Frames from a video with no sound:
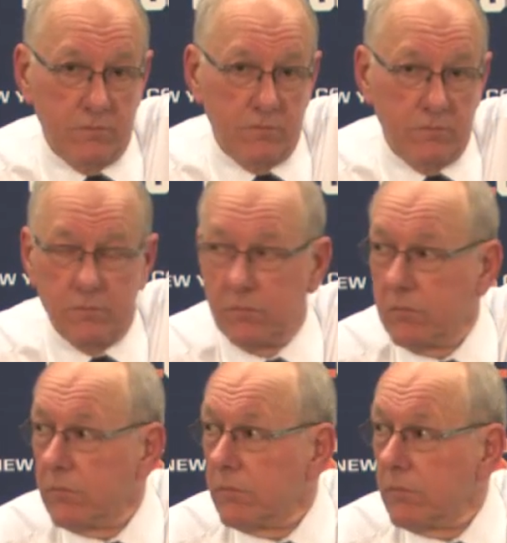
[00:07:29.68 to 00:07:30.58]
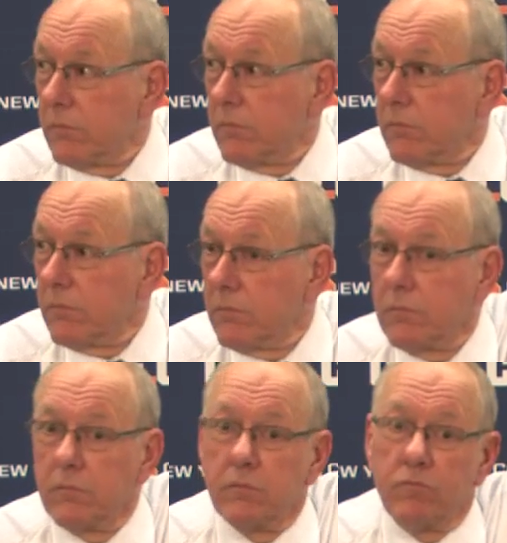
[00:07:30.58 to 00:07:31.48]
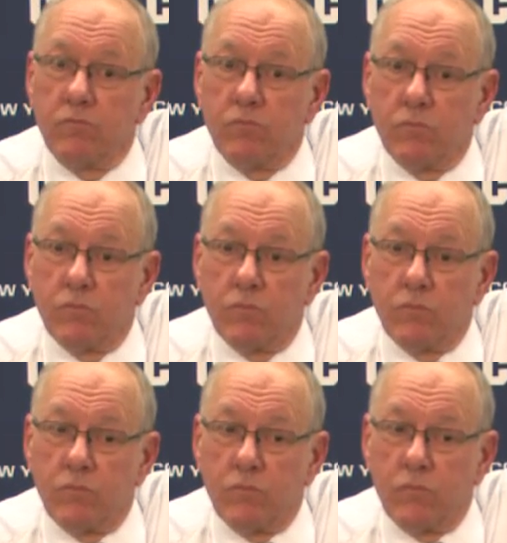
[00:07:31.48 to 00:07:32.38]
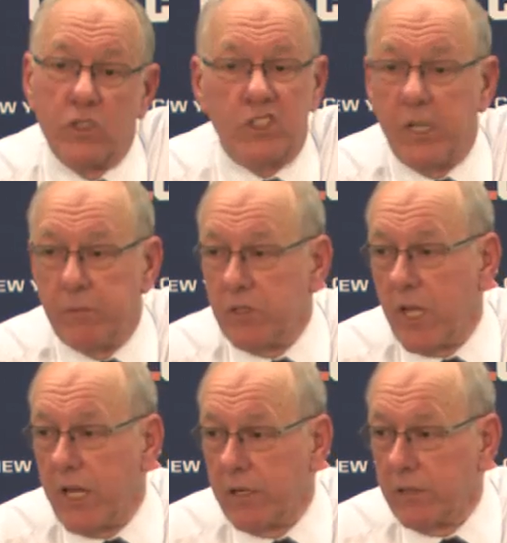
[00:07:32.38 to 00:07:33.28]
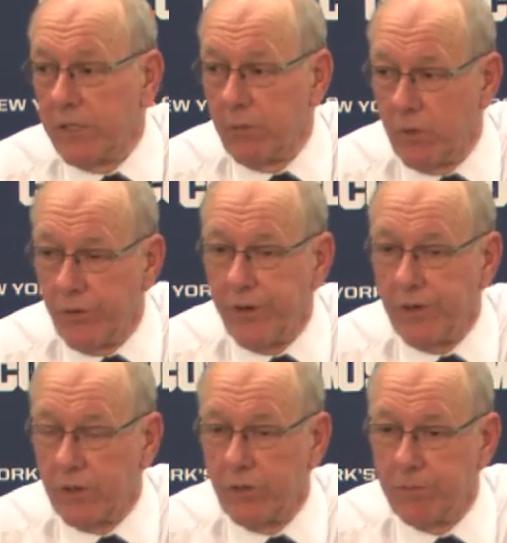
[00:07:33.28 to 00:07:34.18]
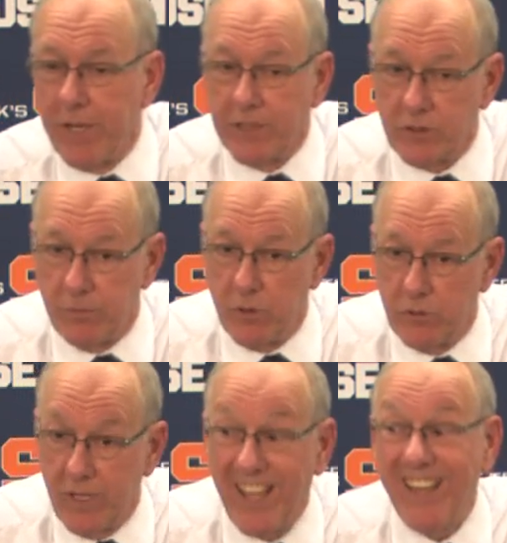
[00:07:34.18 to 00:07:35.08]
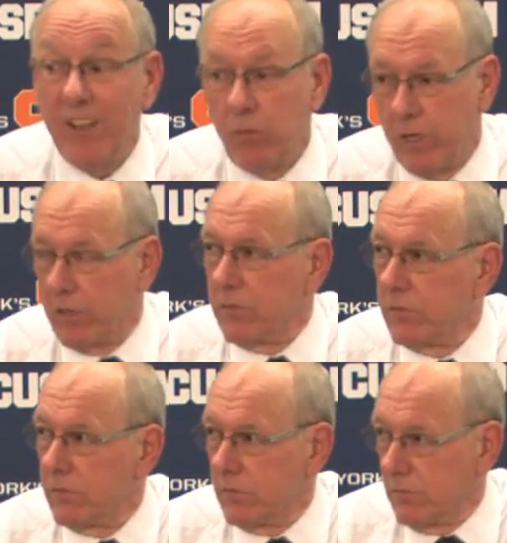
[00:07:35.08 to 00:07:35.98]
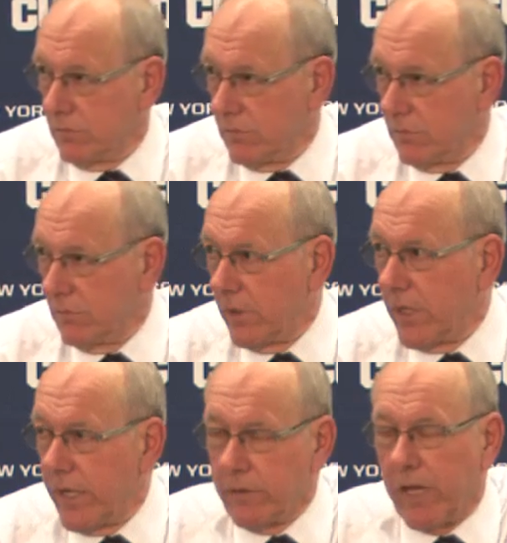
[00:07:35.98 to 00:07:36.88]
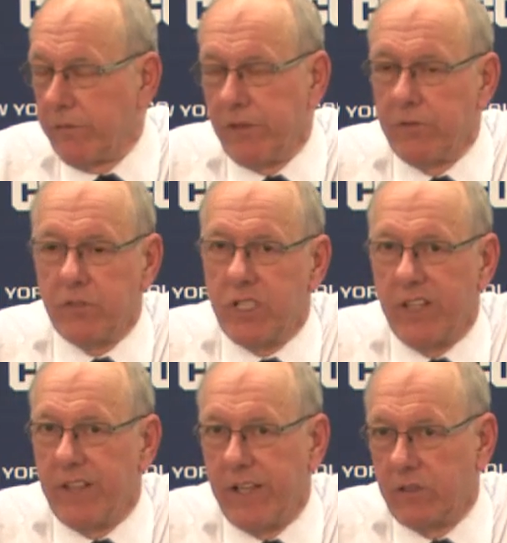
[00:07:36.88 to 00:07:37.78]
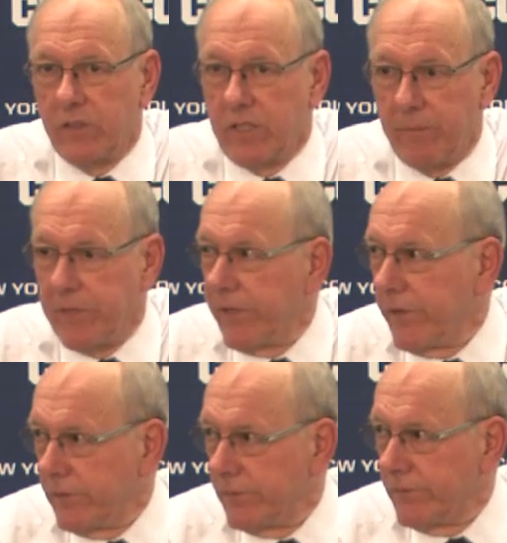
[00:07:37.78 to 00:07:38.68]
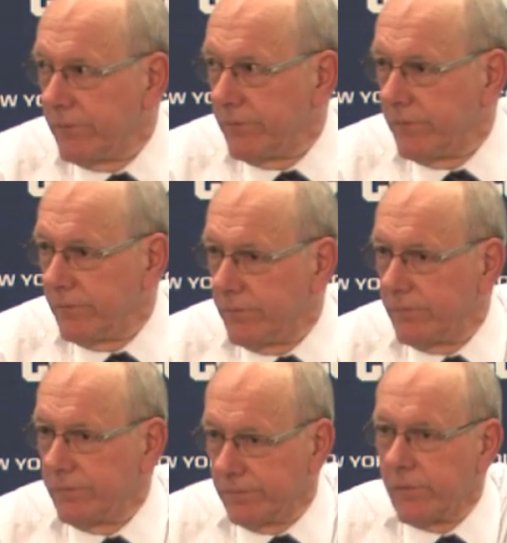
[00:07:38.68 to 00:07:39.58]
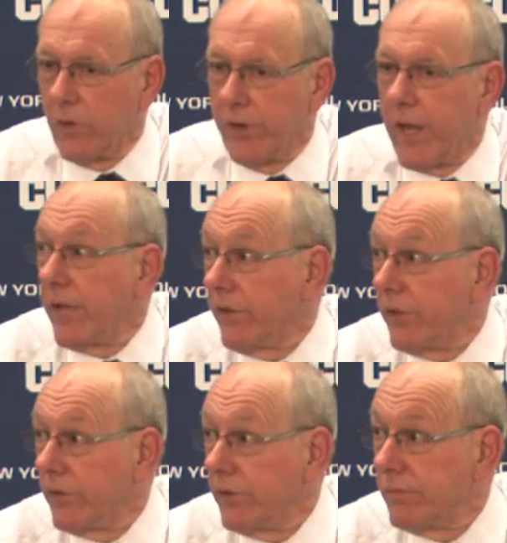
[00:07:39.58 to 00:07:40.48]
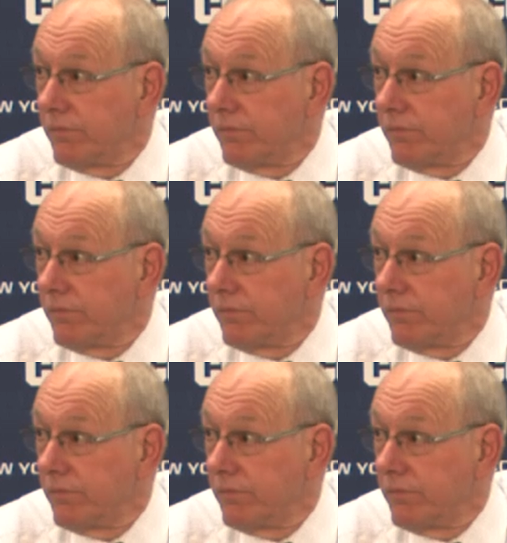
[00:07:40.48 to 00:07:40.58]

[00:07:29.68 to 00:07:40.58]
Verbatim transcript: More discouraged than usual. This team is not anywhere near a good basketball team, anywhere. And I, I've never said that since I've been here, 39 years.